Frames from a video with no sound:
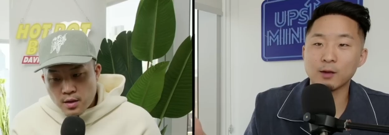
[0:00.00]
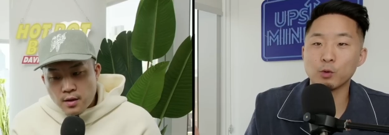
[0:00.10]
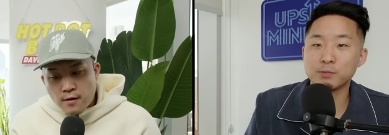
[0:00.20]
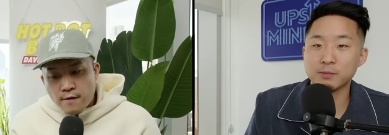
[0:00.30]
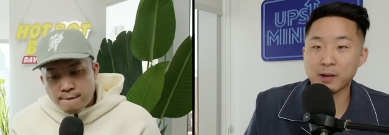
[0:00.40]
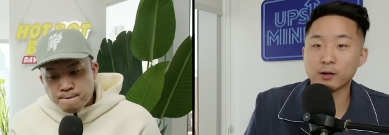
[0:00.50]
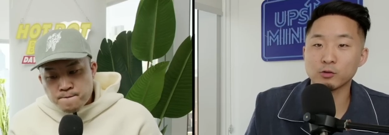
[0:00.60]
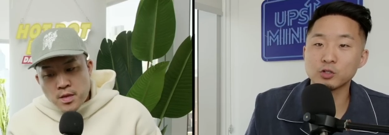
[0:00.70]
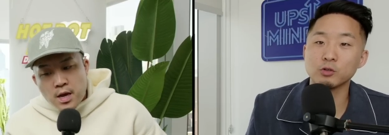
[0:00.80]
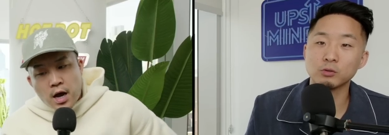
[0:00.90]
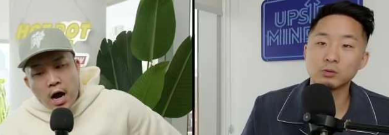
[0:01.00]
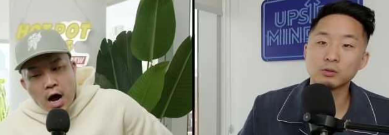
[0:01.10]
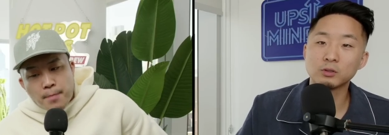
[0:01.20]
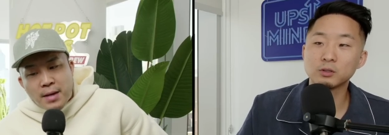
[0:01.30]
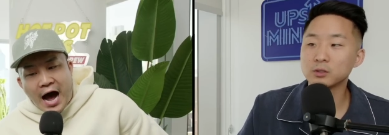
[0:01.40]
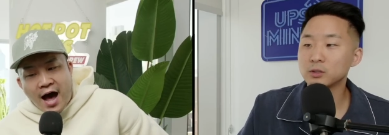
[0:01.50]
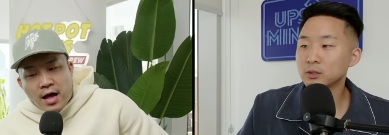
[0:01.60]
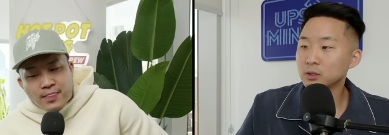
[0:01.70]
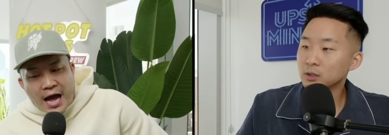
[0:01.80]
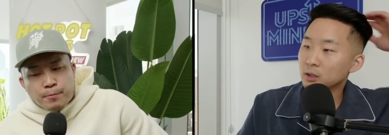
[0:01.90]
Speaker 1: would be better too.
Speaker 2: A lot
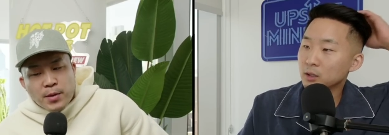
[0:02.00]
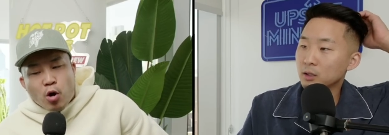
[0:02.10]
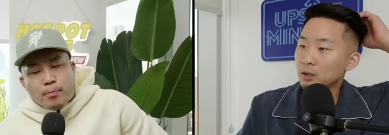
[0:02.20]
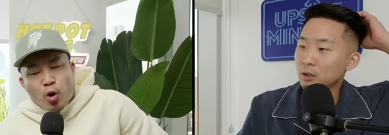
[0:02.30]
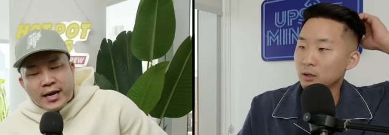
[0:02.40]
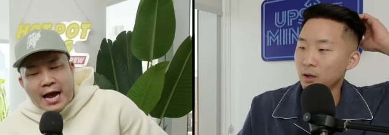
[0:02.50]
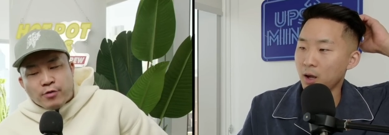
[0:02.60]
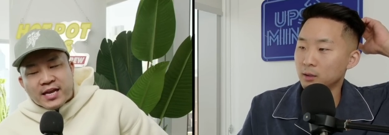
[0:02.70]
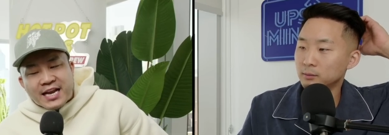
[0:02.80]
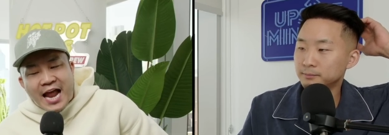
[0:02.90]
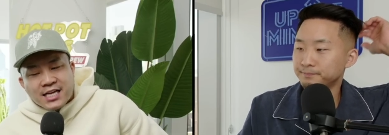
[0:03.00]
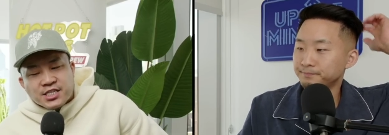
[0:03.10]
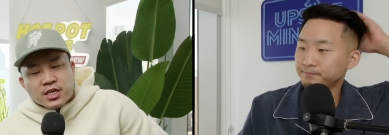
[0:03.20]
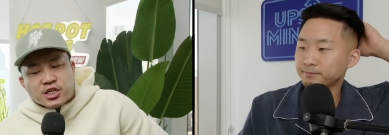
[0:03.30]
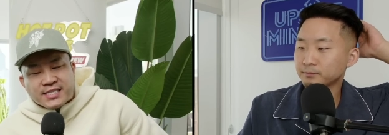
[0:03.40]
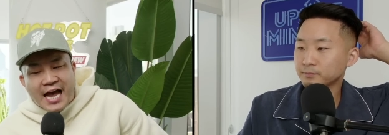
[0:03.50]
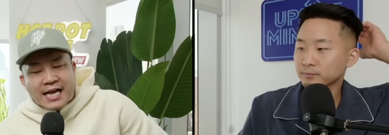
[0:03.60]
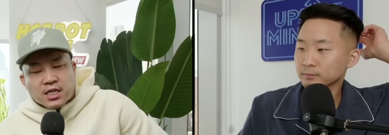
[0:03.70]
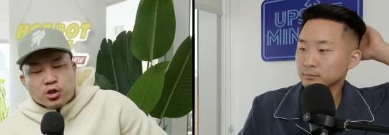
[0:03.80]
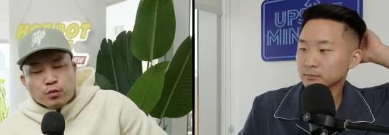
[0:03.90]
of people are pointing out that it actually just has to do
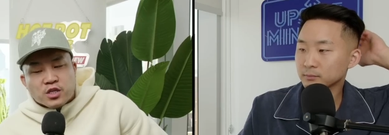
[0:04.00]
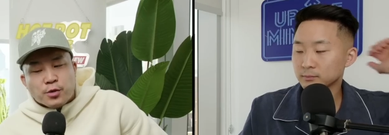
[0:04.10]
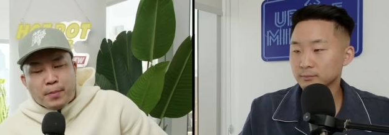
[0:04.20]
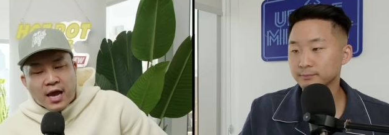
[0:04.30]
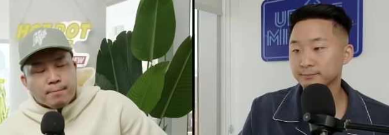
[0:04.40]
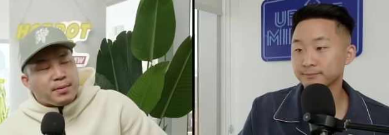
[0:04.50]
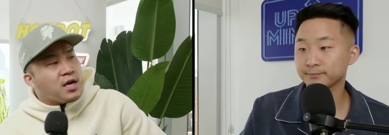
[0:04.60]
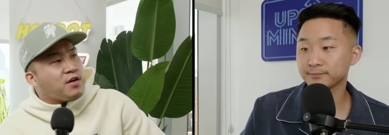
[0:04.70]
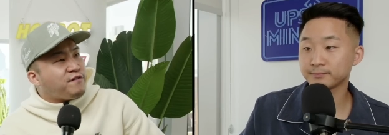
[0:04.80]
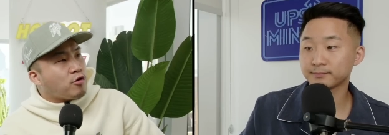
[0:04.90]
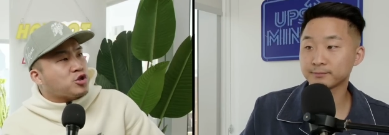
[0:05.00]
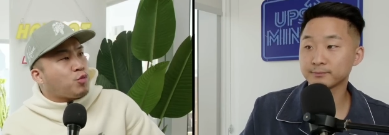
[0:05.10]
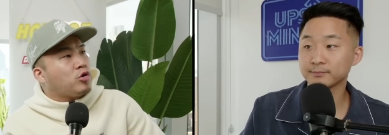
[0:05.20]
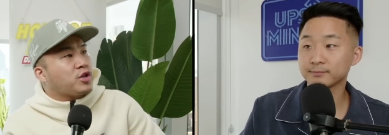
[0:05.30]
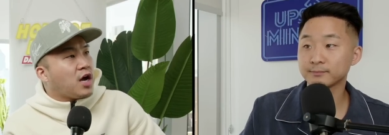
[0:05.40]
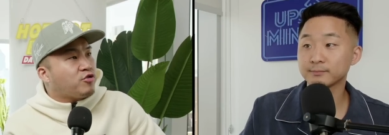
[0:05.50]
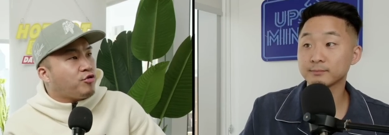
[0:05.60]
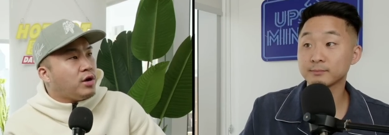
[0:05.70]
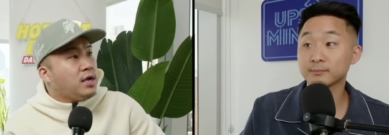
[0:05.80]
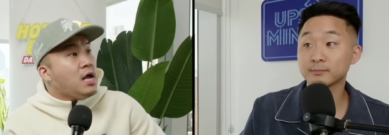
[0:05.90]
with Japan being a first world country.
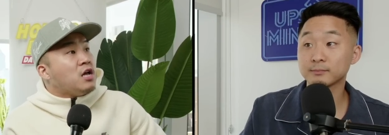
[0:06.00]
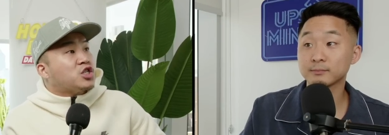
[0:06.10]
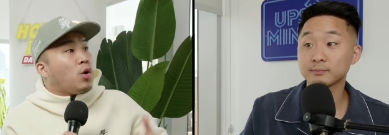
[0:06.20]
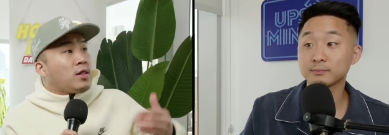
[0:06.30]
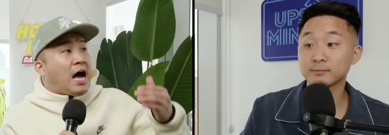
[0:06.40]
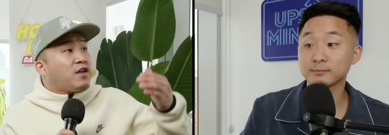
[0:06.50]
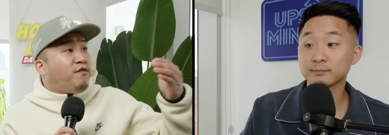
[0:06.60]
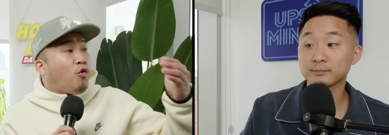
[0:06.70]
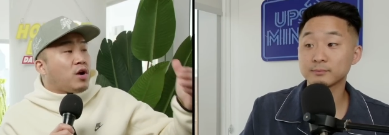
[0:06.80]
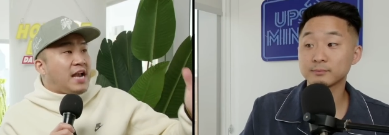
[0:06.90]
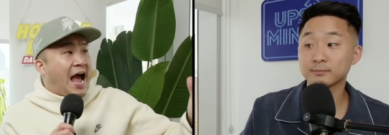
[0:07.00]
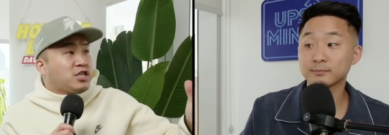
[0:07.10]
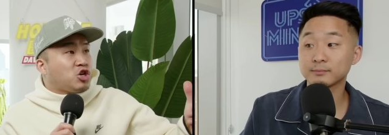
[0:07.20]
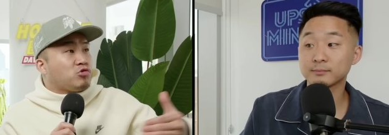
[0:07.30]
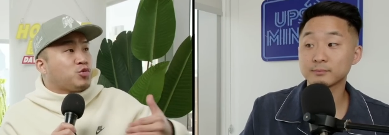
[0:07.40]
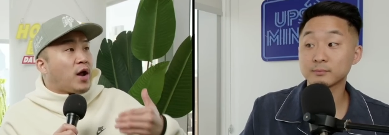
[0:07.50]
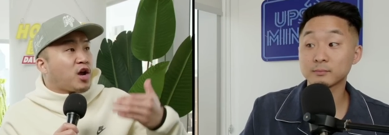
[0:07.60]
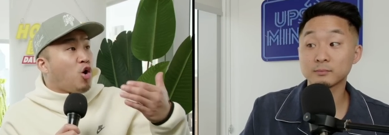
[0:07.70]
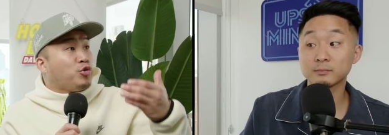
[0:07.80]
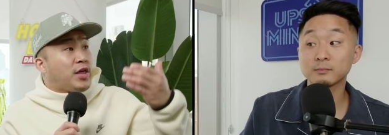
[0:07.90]
So a lot of foreign nationals want to go
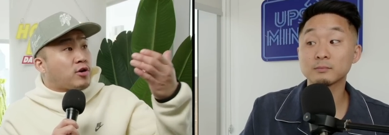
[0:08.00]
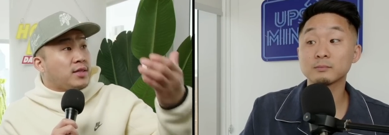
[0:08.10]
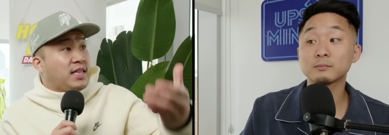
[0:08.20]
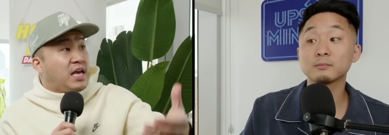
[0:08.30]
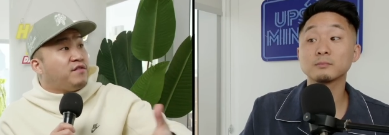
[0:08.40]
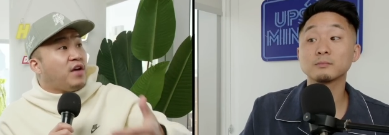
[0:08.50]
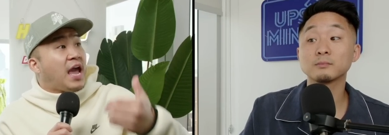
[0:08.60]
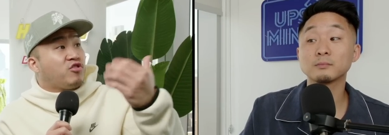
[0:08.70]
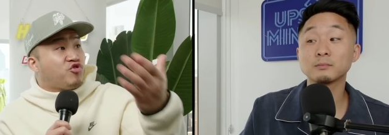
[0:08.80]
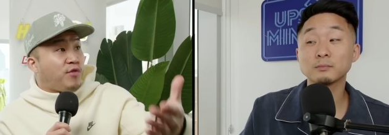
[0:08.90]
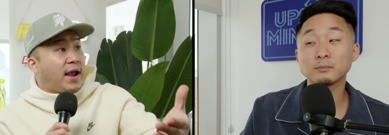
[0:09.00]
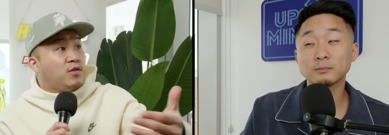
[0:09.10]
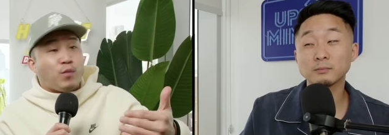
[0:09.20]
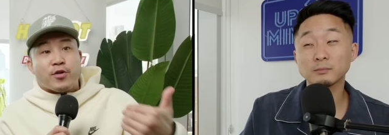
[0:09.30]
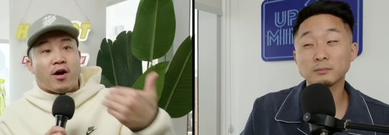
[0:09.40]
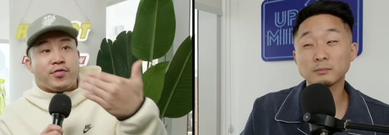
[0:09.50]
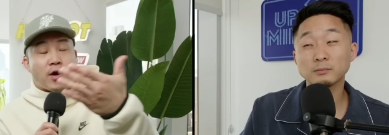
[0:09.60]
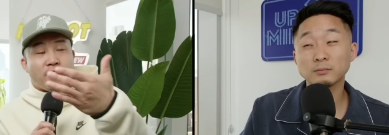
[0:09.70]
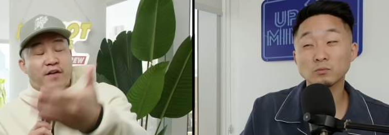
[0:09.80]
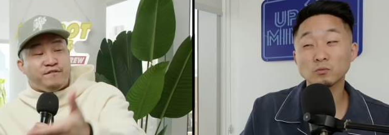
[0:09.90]
there to live and train, whether they're a
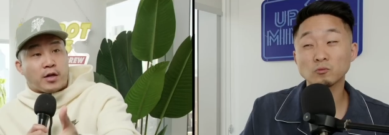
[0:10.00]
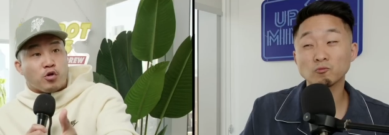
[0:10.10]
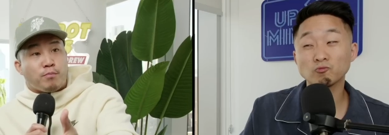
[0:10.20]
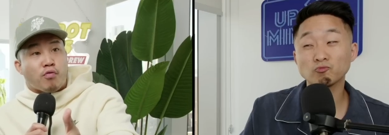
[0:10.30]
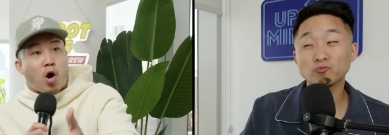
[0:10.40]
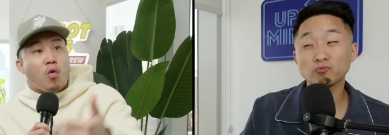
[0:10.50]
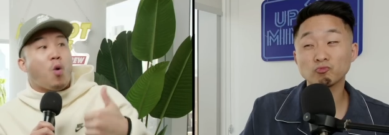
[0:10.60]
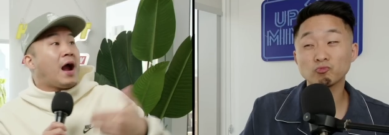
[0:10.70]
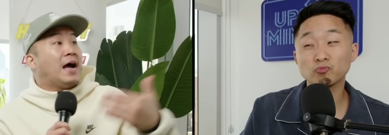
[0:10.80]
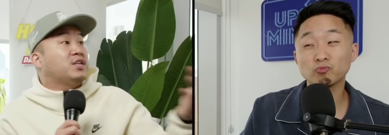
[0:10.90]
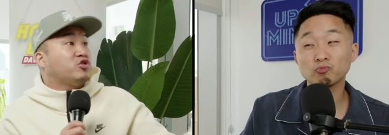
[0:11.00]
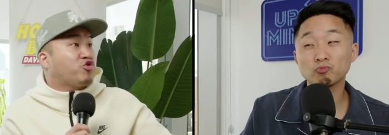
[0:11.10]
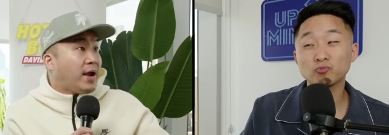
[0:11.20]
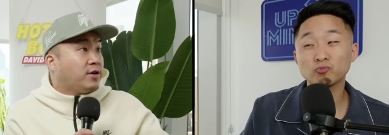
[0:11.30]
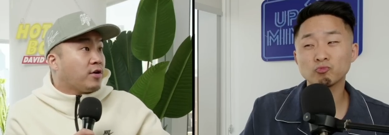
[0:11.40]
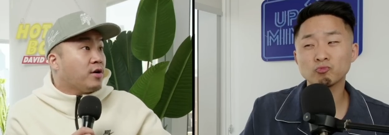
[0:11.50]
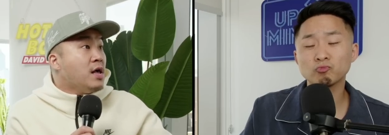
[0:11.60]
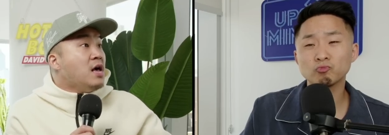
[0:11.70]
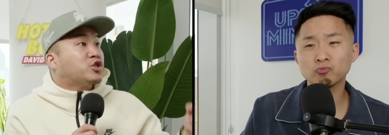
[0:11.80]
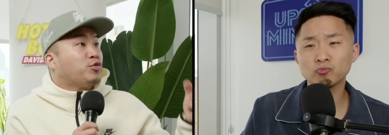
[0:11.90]
fellow pro or as a trainer.
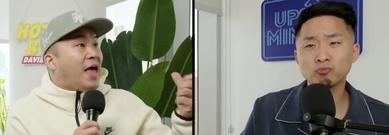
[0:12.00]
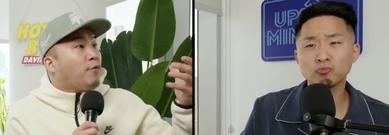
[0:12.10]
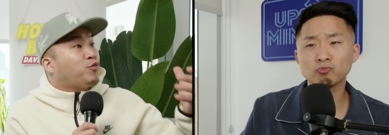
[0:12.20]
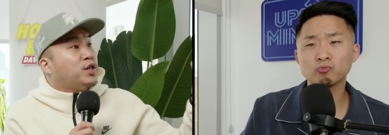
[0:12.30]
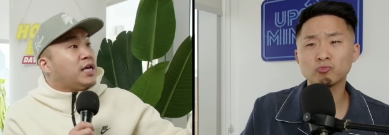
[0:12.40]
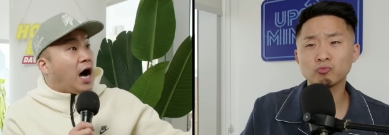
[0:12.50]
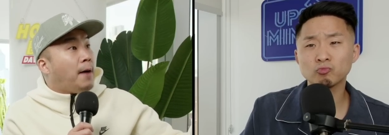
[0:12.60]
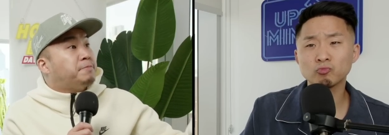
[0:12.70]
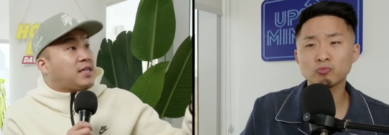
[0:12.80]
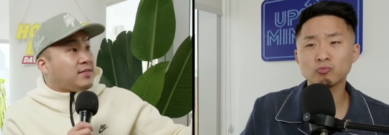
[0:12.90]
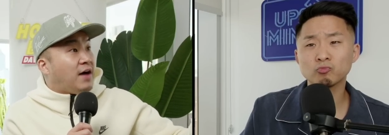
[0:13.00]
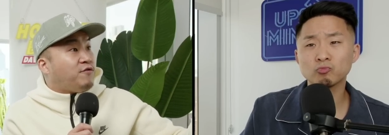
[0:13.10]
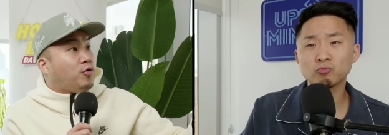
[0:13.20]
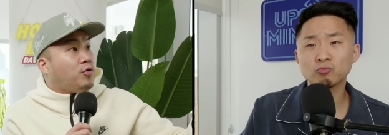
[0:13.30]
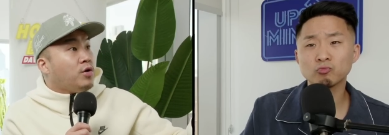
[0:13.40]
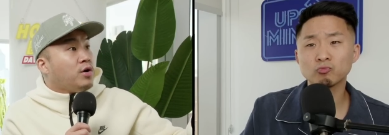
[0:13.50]
So that really ups the level